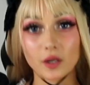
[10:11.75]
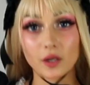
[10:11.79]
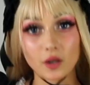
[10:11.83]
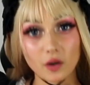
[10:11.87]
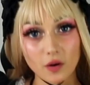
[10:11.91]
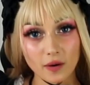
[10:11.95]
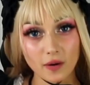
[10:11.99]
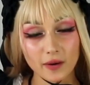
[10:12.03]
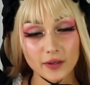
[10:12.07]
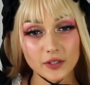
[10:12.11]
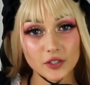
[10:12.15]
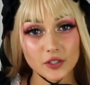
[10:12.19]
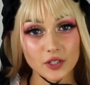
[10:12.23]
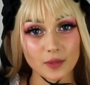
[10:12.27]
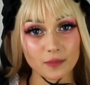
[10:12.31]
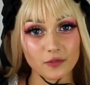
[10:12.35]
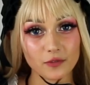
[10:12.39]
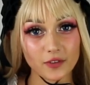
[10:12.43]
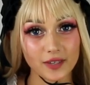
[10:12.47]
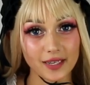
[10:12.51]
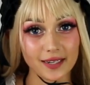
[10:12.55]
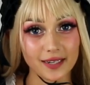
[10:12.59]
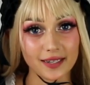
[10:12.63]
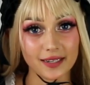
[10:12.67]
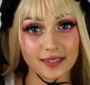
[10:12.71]
gosh, I'm
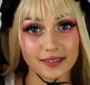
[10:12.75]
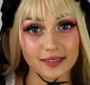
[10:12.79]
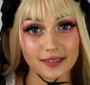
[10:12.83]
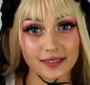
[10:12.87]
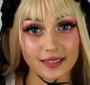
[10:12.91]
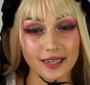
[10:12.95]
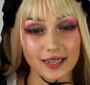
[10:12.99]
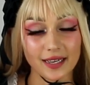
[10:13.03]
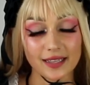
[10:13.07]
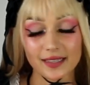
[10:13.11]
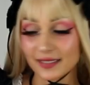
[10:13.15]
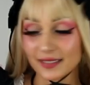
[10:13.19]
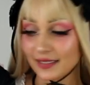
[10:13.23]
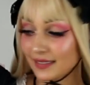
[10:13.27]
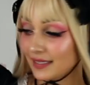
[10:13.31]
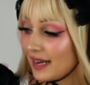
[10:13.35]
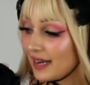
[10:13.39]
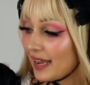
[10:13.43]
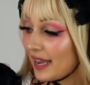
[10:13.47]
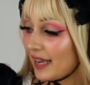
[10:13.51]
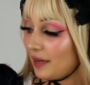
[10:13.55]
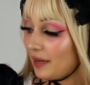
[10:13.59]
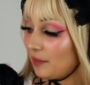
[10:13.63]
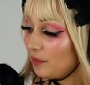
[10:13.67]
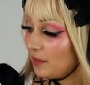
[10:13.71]
forgetting the other's
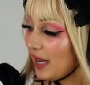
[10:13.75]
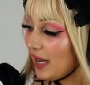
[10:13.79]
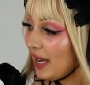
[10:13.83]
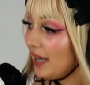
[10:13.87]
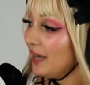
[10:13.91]
name.